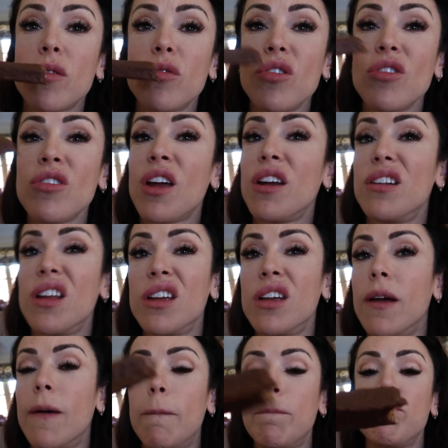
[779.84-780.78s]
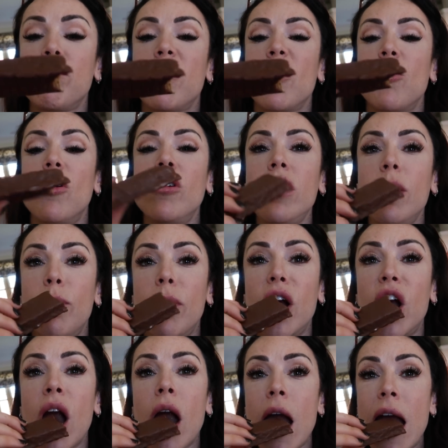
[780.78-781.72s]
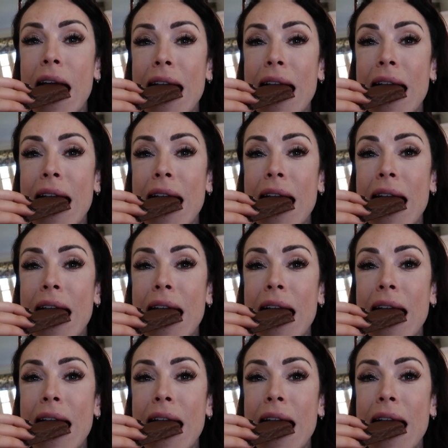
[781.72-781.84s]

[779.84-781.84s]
It's just kind of like a chocolate bar.